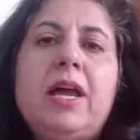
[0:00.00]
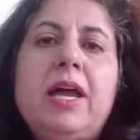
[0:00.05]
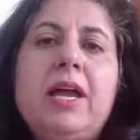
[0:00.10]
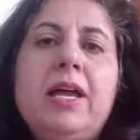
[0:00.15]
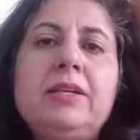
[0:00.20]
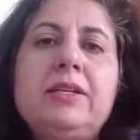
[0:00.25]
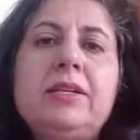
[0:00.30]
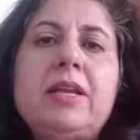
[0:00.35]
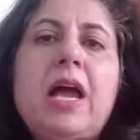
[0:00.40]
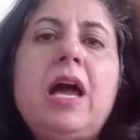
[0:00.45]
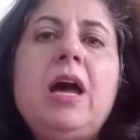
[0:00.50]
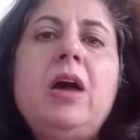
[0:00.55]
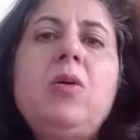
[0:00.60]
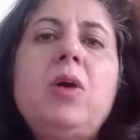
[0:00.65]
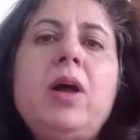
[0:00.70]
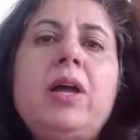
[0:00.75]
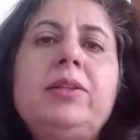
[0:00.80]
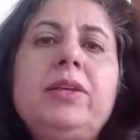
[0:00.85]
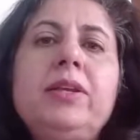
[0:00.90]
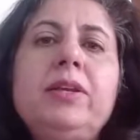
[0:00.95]
and
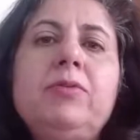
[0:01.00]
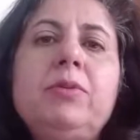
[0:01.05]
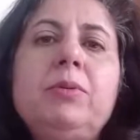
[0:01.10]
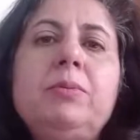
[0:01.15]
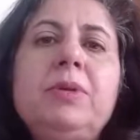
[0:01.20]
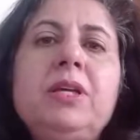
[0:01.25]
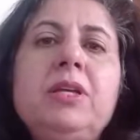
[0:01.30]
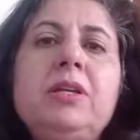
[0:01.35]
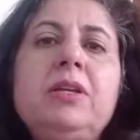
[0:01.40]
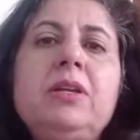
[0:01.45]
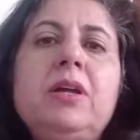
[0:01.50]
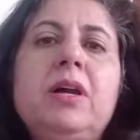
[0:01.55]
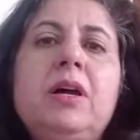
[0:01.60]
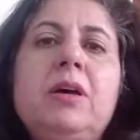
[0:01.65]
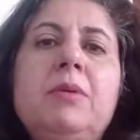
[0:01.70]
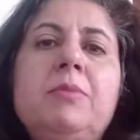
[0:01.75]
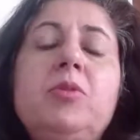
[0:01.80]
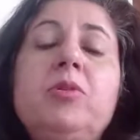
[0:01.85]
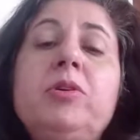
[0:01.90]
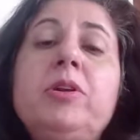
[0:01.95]
now I think women,
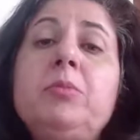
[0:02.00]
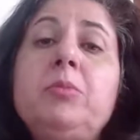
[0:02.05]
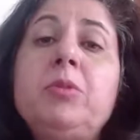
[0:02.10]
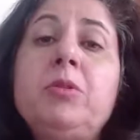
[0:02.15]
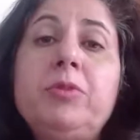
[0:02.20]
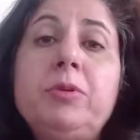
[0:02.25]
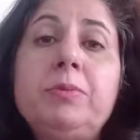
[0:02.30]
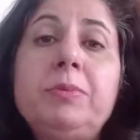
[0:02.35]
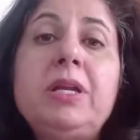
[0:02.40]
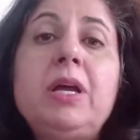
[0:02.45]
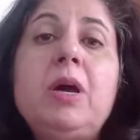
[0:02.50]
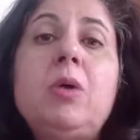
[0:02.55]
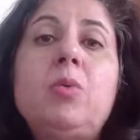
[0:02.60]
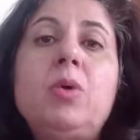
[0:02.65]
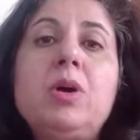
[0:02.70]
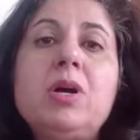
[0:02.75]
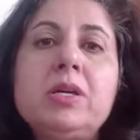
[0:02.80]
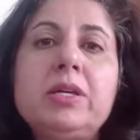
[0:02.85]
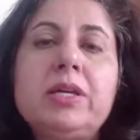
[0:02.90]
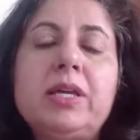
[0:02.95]
more and more women are
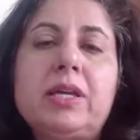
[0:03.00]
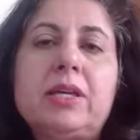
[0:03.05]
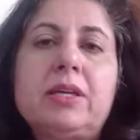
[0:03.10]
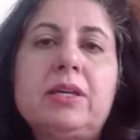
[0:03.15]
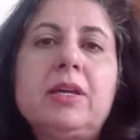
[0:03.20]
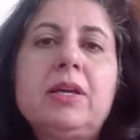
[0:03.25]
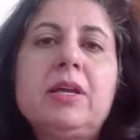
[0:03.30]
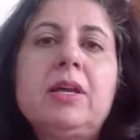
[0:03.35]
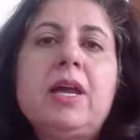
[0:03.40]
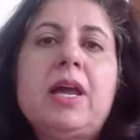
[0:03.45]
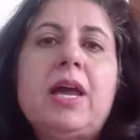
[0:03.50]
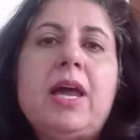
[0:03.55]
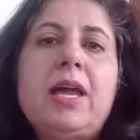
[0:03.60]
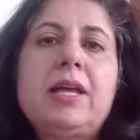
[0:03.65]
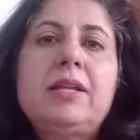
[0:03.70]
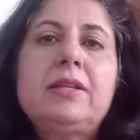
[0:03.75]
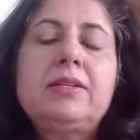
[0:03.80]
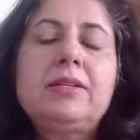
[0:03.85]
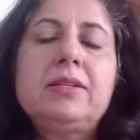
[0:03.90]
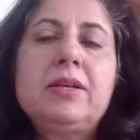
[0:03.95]
working,
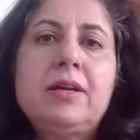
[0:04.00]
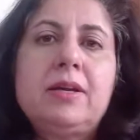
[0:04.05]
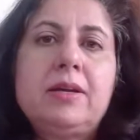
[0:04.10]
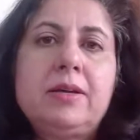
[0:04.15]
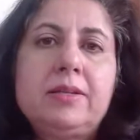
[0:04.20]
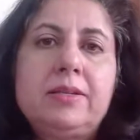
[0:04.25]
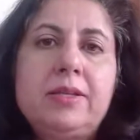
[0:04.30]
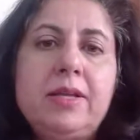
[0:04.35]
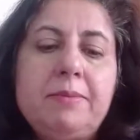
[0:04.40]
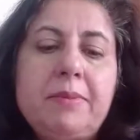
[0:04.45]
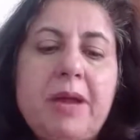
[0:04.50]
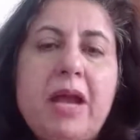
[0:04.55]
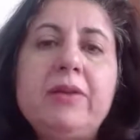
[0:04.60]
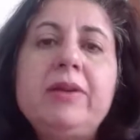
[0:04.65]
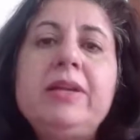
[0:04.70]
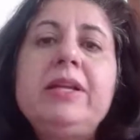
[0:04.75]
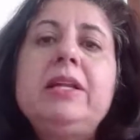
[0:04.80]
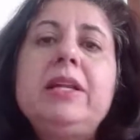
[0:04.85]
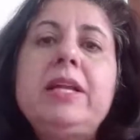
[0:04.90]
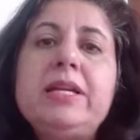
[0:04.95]
and they're
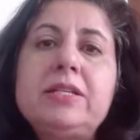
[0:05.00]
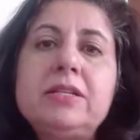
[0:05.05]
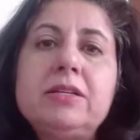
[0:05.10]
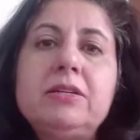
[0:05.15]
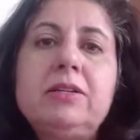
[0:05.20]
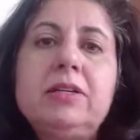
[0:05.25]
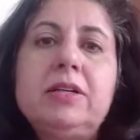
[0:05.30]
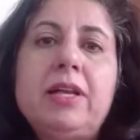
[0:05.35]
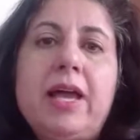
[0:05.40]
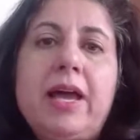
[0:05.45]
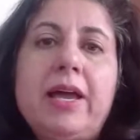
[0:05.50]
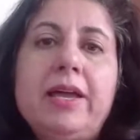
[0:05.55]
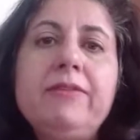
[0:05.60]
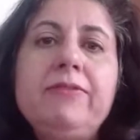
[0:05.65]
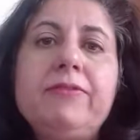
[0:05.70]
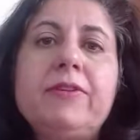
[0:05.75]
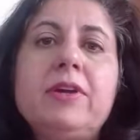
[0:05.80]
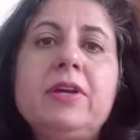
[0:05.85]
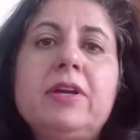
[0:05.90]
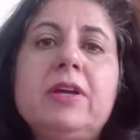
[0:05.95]
marrying later in
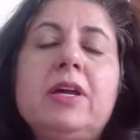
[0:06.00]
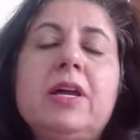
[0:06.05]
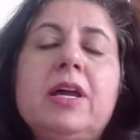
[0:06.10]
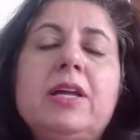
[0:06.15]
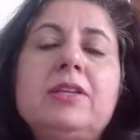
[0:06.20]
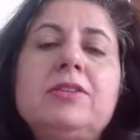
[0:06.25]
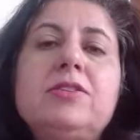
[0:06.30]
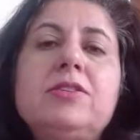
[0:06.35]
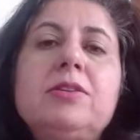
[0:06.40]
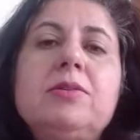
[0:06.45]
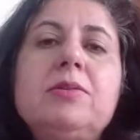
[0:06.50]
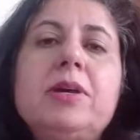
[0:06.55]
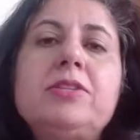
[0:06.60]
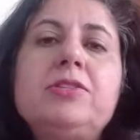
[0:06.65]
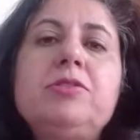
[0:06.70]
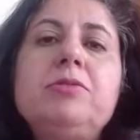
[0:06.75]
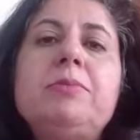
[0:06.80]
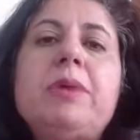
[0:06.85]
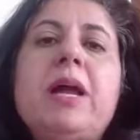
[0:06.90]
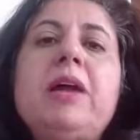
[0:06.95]
life, and so,
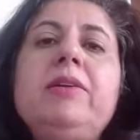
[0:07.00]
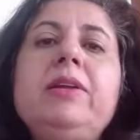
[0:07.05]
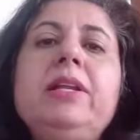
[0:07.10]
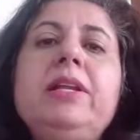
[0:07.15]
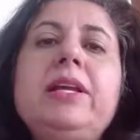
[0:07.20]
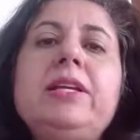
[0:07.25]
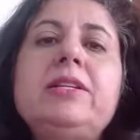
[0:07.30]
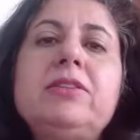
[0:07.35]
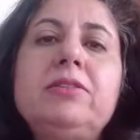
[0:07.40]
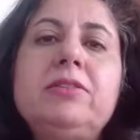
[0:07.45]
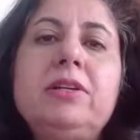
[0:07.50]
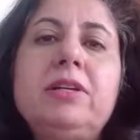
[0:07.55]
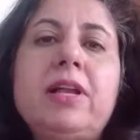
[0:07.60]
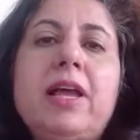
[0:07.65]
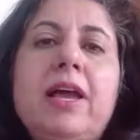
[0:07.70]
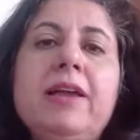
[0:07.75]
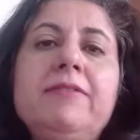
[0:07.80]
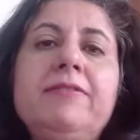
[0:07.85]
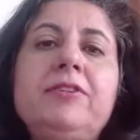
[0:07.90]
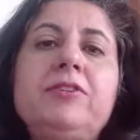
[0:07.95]
as you marry later in
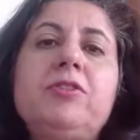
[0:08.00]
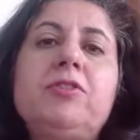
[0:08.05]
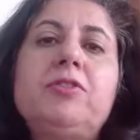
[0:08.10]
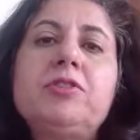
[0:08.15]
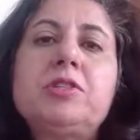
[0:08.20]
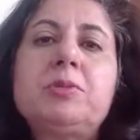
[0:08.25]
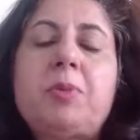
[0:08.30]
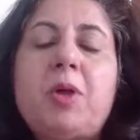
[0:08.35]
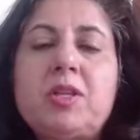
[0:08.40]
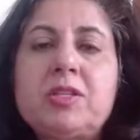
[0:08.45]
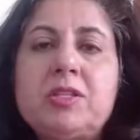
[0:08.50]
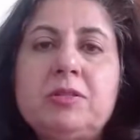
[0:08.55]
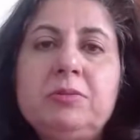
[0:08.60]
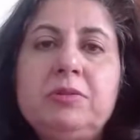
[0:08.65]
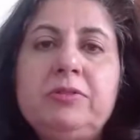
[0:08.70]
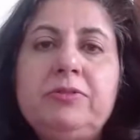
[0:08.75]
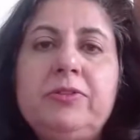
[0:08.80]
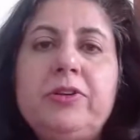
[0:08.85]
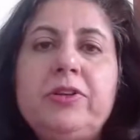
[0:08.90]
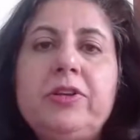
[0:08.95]
life and you're
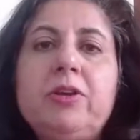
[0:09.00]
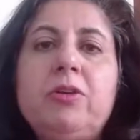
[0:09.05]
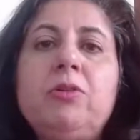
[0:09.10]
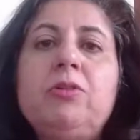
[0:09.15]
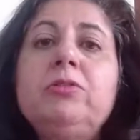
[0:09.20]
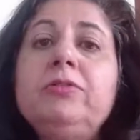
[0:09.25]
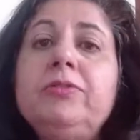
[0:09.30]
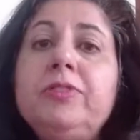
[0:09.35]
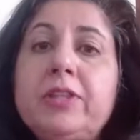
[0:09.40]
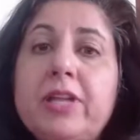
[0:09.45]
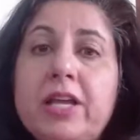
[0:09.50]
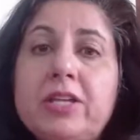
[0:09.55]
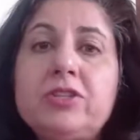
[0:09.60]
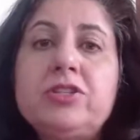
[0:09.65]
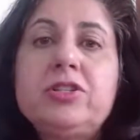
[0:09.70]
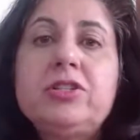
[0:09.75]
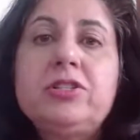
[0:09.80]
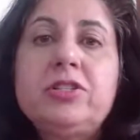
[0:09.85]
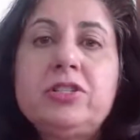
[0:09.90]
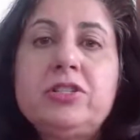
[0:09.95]
responsible for your own
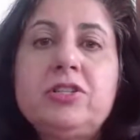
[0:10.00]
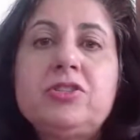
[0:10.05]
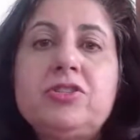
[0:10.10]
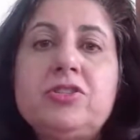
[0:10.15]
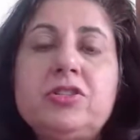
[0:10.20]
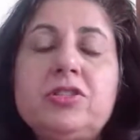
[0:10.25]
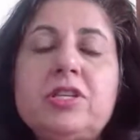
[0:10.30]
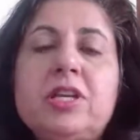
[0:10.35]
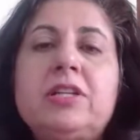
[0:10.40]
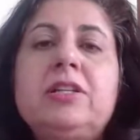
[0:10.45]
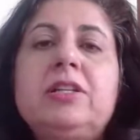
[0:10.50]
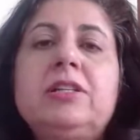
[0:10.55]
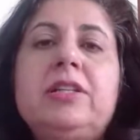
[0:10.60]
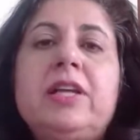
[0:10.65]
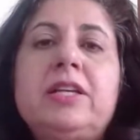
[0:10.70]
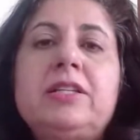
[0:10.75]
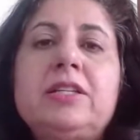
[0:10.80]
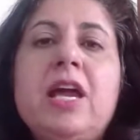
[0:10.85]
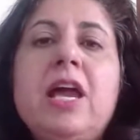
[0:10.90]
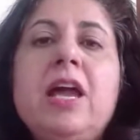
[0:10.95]
financial decisions until
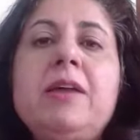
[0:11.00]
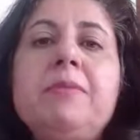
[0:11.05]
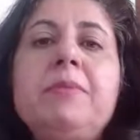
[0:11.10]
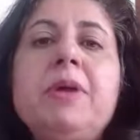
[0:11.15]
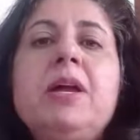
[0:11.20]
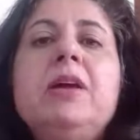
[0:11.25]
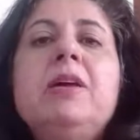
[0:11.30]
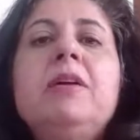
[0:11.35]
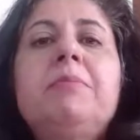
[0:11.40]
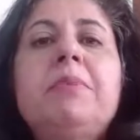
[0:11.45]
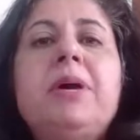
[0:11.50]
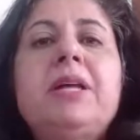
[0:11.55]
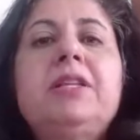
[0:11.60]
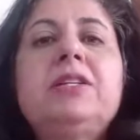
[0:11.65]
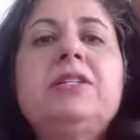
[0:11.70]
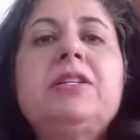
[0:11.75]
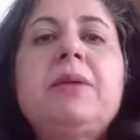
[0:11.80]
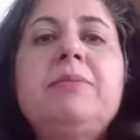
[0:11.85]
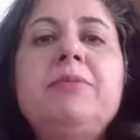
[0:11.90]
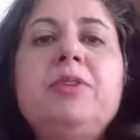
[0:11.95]
that time, by
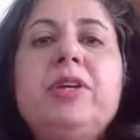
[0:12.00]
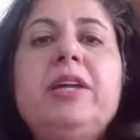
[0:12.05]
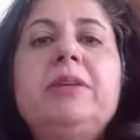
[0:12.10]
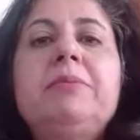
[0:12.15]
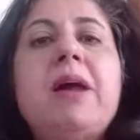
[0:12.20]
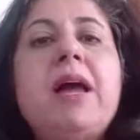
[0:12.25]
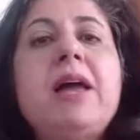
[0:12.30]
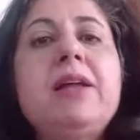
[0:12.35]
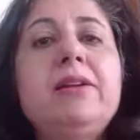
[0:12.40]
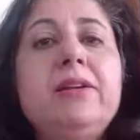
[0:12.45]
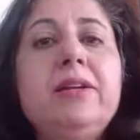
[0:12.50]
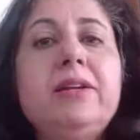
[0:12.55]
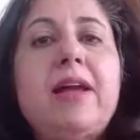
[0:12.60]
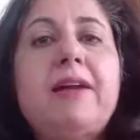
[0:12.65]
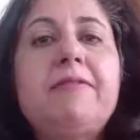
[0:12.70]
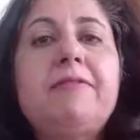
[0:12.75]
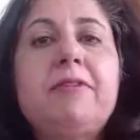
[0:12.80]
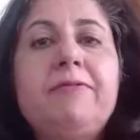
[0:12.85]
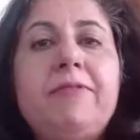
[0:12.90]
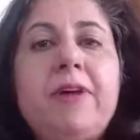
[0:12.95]
the time you get married and
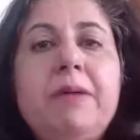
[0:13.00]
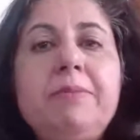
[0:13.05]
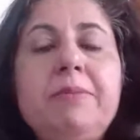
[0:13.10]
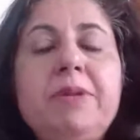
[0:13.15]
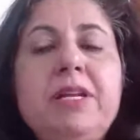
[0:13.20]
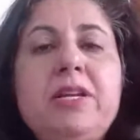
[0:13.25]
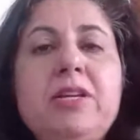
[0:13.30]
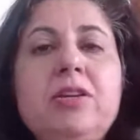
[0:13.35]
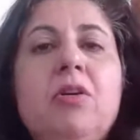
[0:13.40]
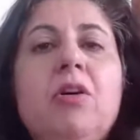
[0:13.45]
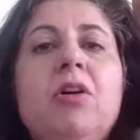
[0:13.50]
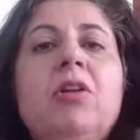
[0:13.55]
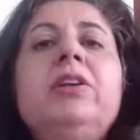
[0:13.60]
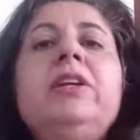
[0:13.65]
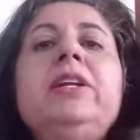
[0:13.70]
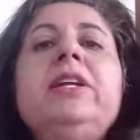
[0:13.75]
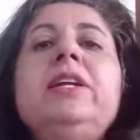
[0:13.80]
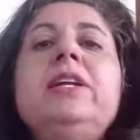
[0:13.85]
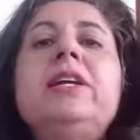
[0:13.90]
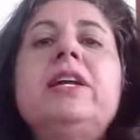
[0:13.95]
have a family, you're
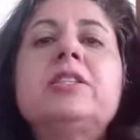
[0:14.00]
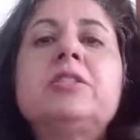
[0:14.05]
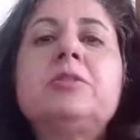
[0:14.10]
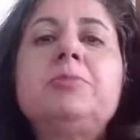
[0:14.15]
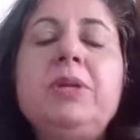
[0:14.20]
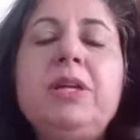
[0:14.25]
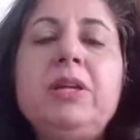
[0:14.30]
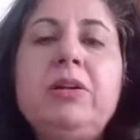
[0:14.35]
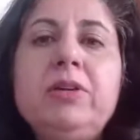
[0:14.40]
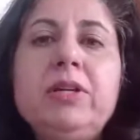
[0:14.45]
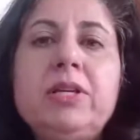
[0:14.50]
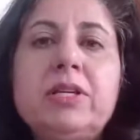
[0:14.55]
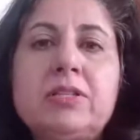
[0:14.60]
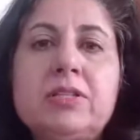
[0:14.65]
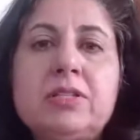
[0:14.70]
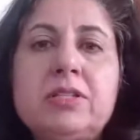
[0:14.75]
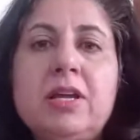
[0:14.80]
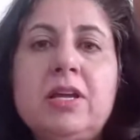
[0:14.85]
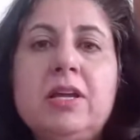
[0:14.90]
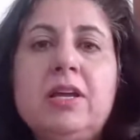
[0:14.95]
already
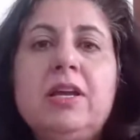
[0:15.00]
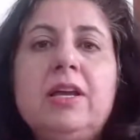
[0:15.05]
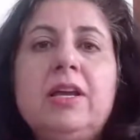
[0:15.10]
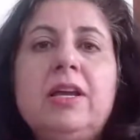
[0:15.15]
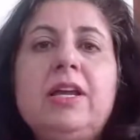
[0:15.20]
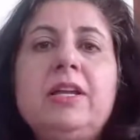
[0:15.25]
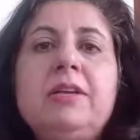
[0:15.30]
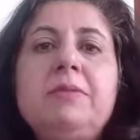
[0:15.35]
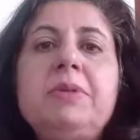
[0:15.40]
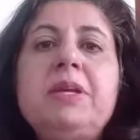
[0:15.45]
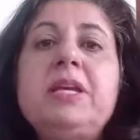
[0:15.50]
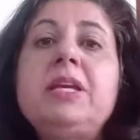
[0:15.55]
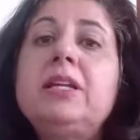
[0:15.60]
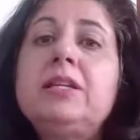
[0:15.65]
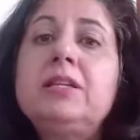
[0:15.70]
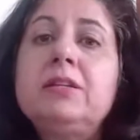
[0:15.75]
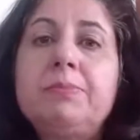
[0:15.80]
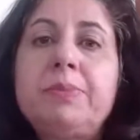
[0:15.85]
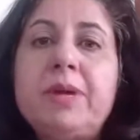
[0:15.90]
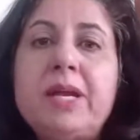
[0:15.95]
experienced in being
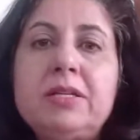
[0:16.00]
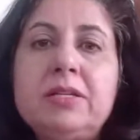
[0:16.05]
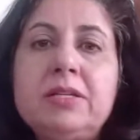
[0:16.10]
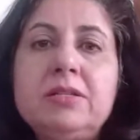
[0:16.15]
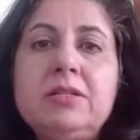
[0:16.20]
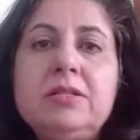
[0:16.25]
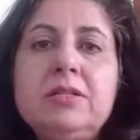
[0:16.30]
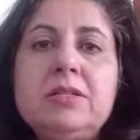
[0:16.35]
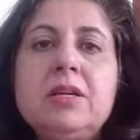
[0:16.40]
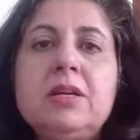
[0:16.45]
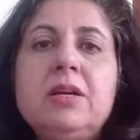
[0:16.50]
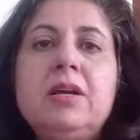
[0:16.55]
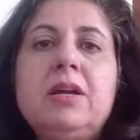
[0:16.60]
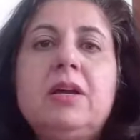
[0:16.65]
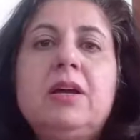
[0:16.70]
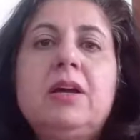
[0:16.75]
independent